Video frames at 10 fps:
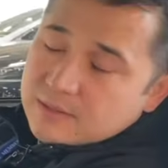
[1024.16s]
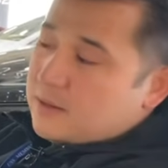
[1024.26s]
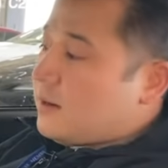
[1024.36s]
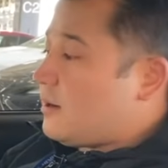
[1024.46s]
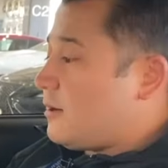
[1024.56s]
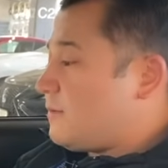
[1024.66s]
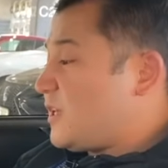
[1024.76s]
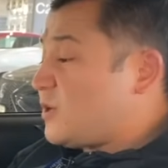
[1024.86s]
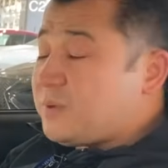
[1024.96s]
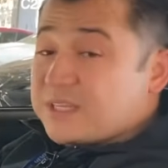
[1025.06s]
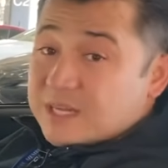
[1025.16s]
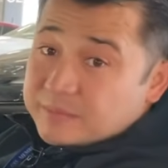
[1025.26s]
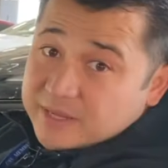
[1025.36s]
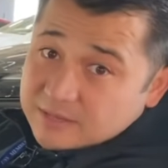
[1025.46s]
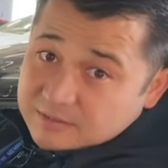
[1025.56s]
Um, it could be done
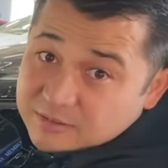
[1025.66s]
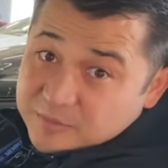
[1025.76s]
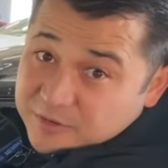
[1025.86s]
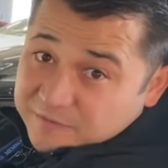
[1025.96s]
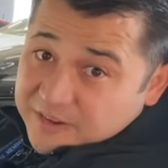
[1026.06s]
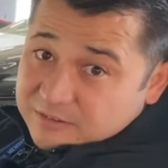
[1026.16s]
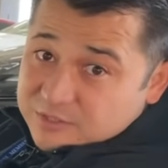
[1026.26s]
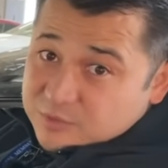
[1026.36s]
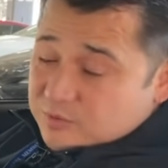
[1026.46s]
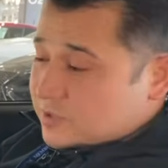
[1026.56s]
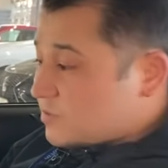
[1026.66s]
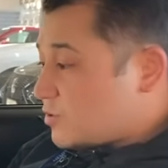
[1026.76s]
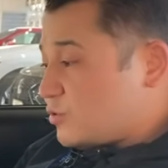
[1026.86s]
by the Omori factory as well, as well.